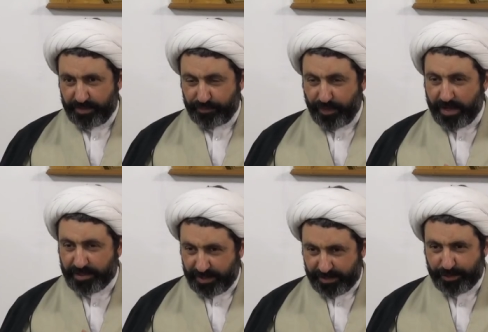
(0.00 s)

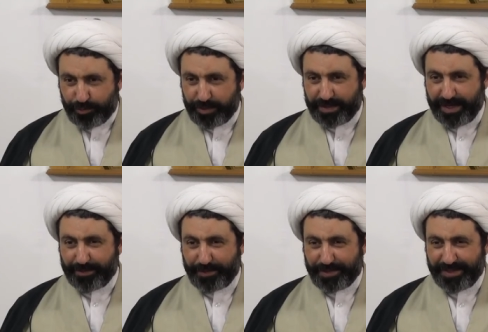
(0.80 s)
Farsi is a sweet
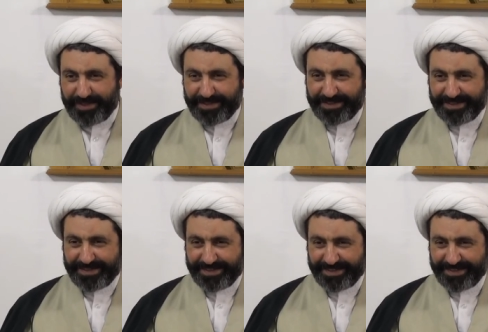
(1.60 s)
language, yeah?
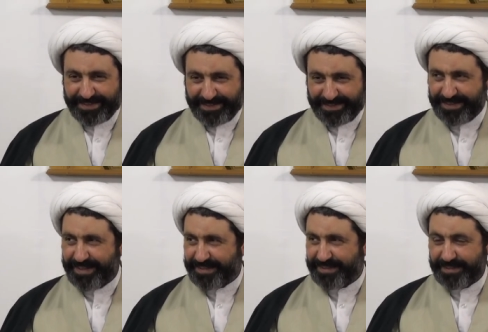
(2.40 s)
Nice.
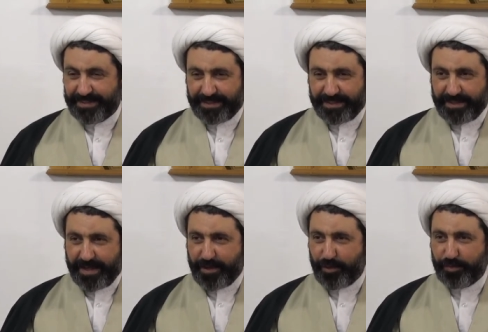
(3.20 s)
Yes.
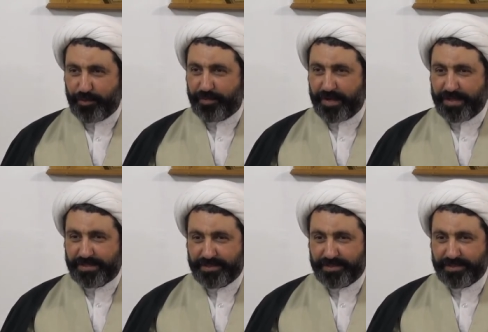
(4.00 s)
I hope no one has